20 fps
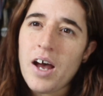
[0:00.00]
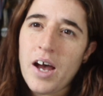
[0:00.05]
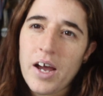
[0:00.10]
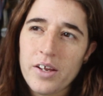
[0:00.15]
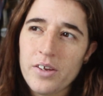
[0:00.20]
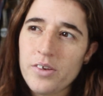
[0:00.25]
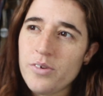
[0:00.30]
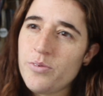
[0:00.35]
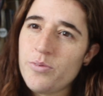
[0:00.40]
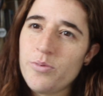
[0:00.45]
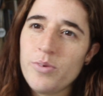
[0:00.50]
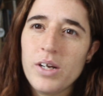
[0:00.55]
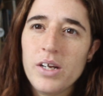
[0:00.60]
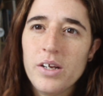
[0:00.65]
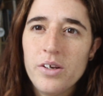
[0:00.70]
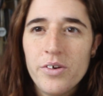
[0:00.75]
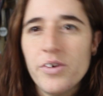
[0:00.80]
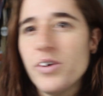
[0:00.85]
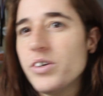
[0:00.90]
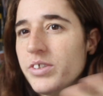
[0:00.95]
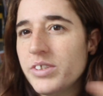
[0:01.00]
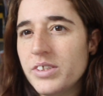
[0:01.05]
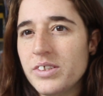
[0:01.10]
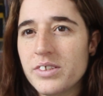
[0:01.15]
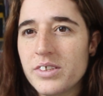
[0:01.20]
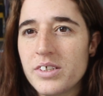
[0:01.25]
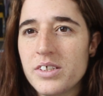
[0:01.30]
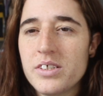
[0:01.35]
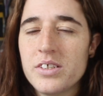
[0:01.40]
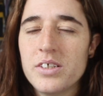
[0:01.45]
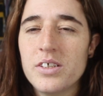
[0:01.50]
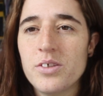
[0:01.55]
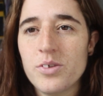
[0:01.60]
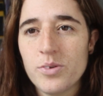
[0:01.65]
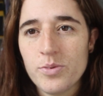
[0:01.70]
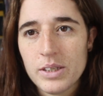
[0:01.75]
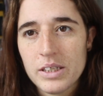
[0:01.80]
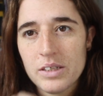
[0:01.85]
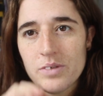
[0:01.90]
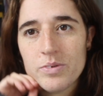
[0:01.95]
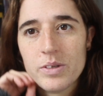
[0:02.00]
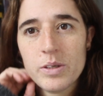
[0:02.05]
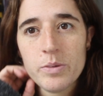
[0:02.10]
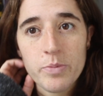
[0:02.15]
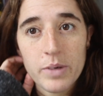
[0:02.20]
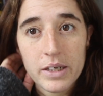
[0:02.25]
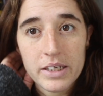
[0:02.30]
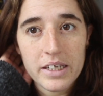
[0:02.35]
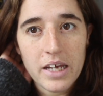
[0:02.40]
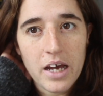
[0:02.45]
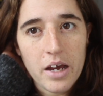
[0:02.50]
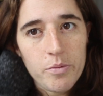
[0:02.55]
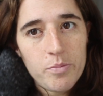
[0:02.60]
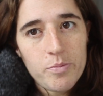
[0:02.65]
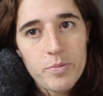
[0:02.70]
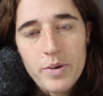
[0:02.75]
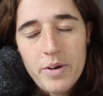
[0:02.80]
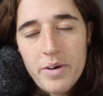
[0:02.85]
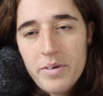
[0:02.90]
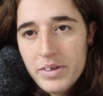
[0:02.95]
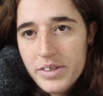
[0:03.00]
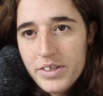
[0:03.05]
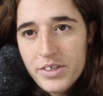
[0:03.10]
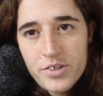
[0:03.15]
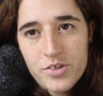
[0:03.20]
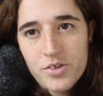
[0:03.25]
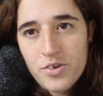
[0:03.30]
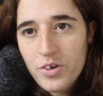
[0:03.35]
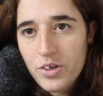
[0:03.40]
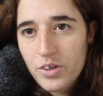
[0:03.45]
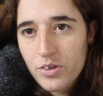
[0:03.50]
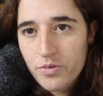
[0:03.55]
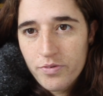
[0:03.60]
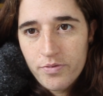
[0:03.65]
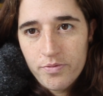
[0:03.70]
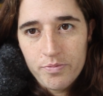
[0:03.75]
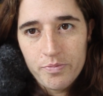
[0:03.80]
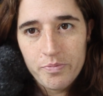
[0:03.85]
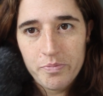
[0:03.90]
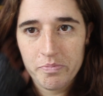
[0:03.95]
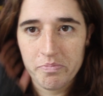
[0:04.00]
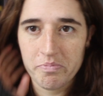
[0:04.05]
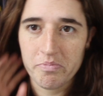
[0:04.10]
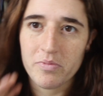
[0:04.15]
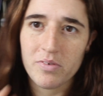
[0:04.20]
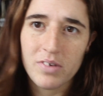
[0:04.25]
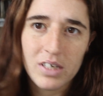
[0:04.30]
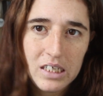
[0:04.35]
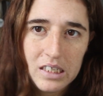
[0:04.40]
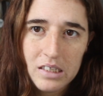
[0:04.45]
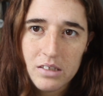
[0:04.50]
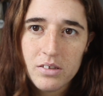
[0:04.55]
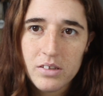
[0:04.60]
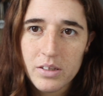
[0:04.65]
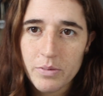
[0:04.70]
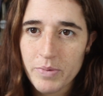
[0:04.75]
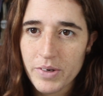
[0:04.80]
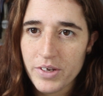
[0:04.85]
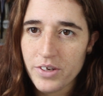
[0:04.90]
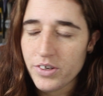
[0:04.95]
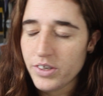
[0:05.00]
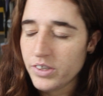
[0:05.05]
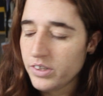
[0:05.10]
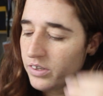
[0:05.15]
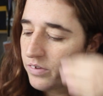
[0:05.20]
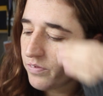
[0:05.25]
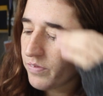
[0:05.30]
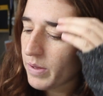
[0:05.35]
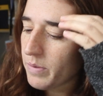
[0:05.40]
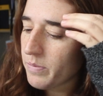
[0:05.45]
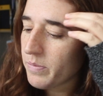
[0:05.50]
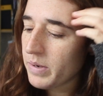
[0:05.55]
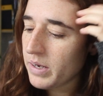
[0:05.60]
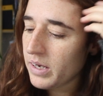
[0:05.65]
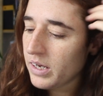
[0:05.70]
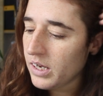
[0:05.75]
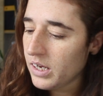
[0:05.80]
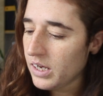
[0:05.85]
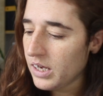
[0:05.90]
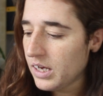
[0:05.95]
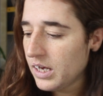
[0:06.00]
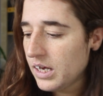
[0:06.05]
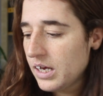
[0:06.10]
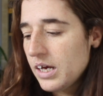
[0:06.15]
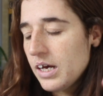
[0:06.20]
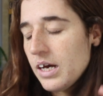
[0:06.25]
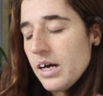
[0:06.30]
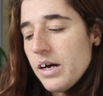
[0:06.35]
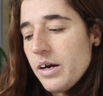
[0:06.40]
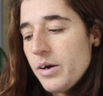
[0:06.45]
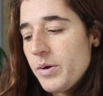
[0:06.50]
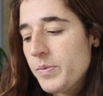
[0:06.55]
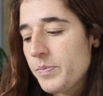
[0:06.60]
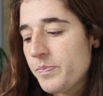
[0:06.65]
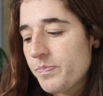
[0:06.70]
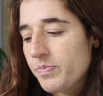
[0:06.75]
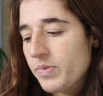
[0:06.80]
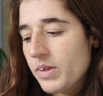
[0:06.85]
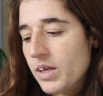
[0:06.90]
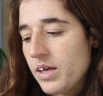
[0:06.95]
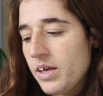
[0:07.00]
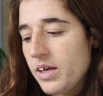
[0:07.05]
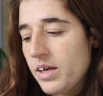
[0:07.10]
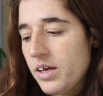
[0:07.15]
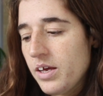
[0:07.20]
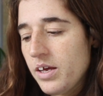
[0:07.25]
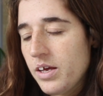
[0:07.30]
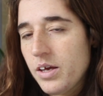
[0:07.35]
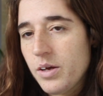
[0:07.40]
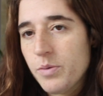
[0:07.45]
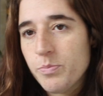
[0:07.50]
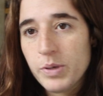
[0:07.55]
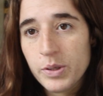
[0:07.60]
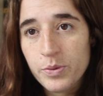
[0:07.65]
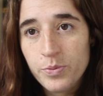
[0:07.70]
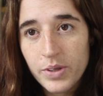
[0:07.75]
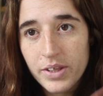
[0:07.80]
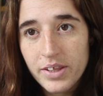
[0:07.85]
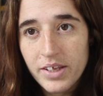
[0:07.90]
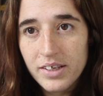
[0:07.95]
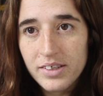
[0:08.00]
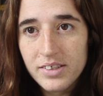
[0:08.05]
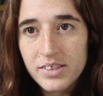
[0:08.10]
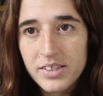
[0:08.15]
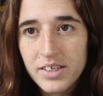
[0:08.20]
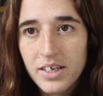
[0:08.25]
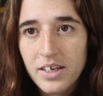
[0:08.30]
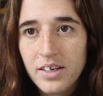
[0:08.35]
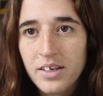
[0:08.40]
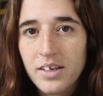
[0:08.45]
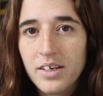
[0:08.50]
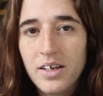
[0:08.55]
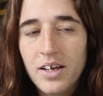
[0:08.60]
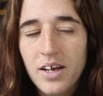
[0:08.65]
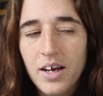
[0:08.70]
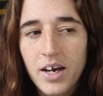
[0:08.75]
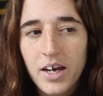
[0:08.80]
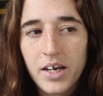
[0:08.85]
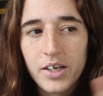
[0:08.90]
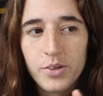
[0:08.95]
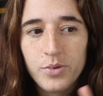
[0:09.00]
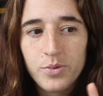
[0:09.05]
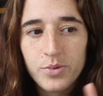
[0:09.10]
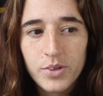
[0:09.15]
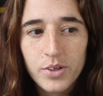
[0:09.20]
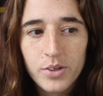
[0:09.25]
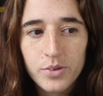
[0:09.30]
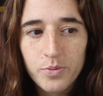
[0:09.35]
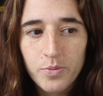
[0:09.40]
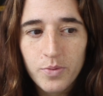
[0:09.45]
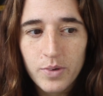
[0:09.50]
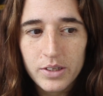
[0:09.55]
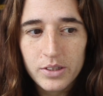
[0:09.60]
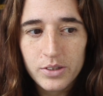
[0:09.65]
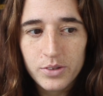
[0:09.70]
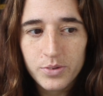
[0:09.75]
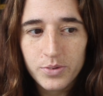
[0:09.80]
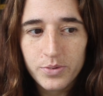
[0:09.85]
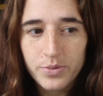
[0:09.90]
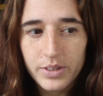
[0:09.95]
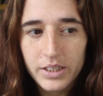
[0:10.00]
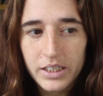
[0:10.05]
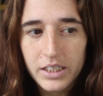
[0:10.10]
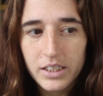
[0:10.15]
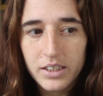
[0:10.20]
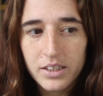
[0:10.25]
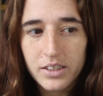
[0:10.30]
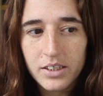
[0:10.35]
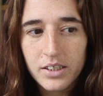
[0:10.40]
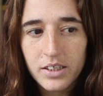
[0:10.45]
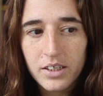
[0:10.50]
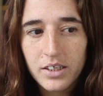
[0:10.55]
I'm really not interested or whatever, but I'm probably just going to read the majority of them. But with that said, I do not want to read